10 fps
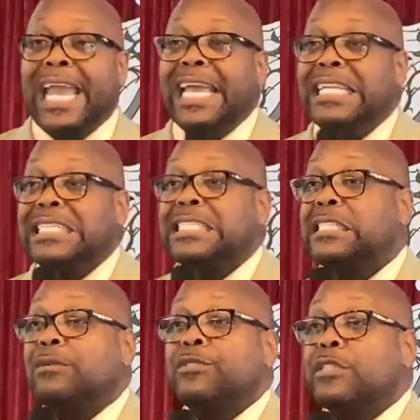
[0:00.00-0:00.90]
And there's
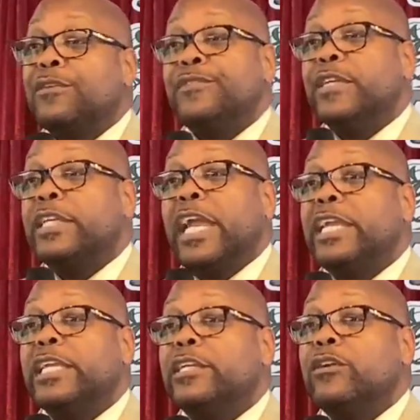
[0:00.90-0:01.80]
some stuff you
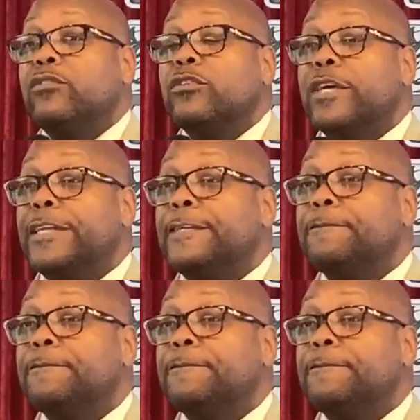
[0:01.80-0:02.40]
can't get on credit.